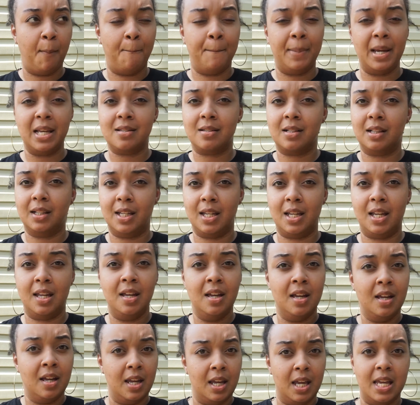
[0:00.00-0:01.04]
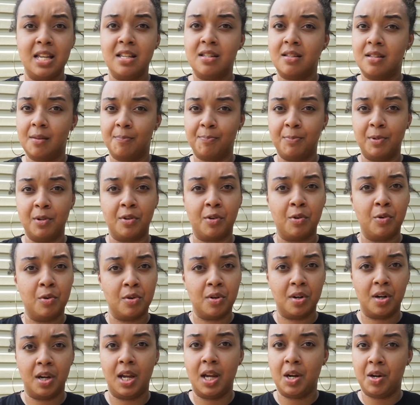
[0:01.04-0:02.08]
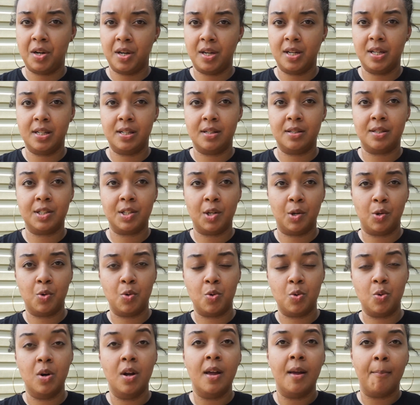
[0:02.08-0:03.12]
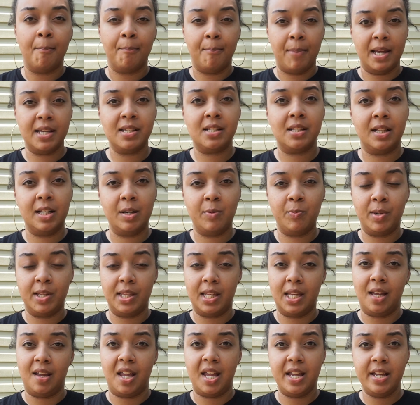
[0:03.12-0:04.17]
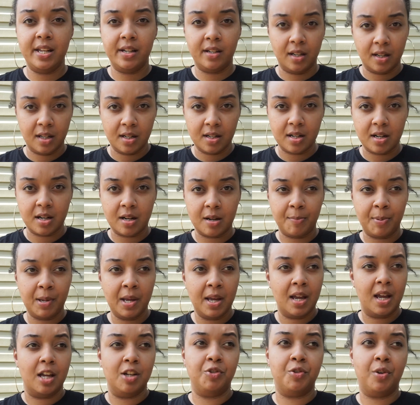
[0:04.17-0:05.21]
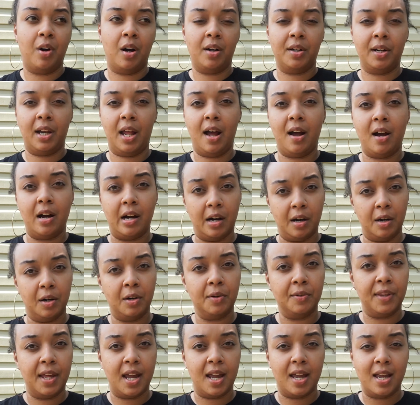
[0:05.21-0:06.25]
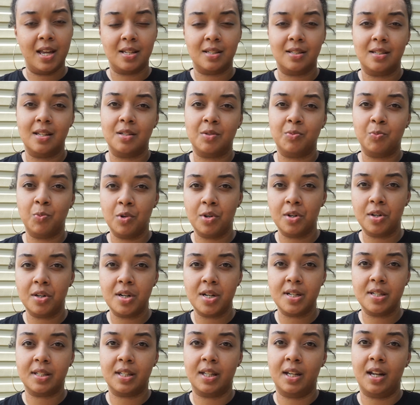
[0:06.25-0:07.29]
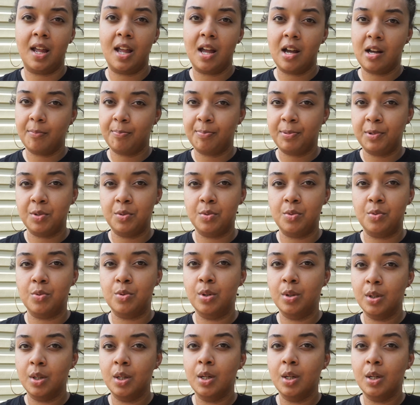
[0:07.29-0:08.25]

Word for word: Basically heats up your core area, so basically with it heating up and drawing out all that excess water is going to help you